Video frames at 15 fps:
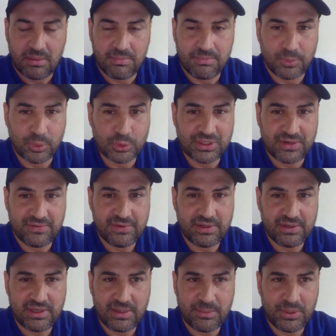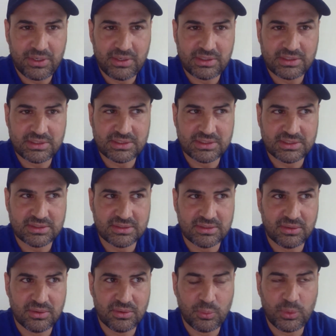Most definitely. I mean, it's
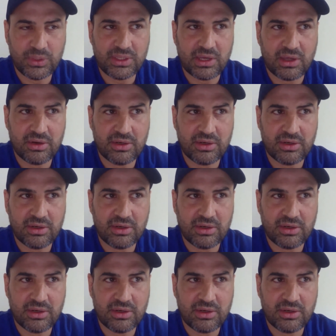without